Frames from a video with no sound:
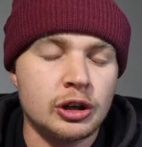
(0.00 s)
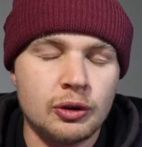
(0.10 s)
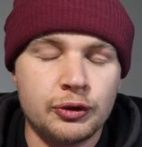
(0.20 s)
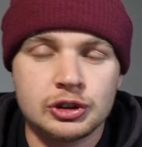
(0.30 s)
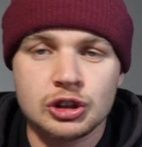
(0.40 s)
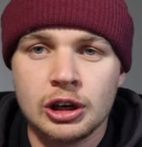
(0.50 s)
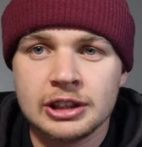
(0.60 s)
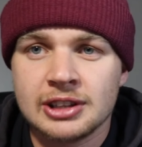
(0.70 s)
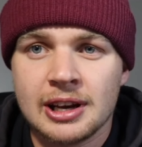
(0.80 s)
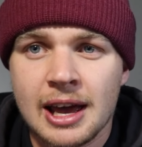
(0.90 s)
Starting off with
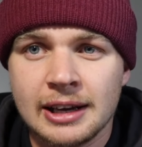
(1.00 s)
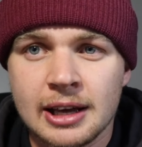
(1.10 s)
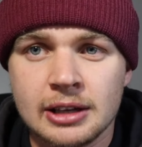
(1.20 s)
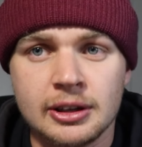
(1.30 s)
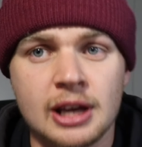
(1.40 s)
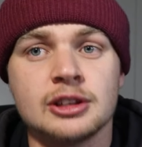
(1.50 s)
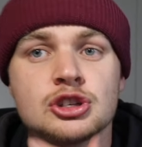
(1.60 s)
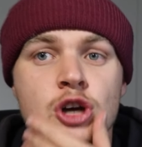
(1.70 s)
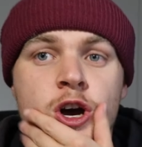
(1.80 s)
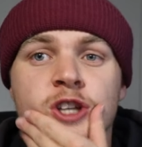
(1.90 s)
Scarlets
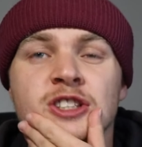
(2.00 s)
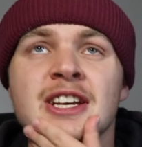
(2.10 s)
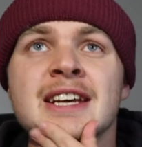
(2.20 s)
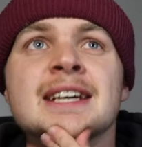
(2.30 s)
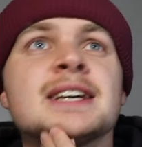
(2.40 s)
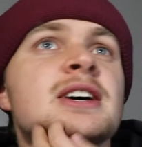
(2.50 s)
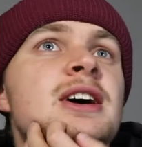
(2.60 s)
and the Sharks.